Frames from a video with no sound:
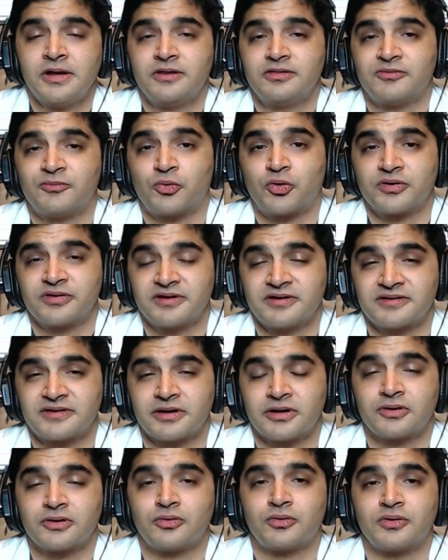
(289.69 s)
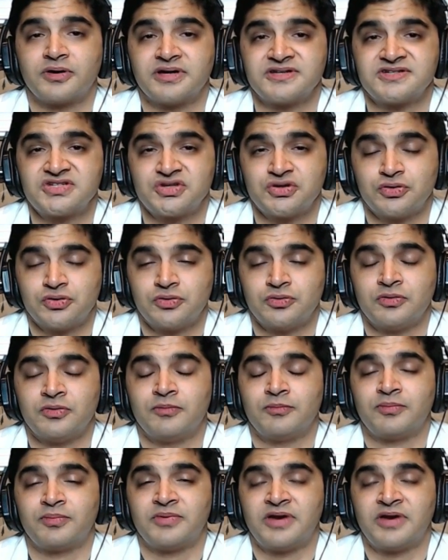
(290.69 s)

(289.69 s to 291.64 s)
the more that they're going to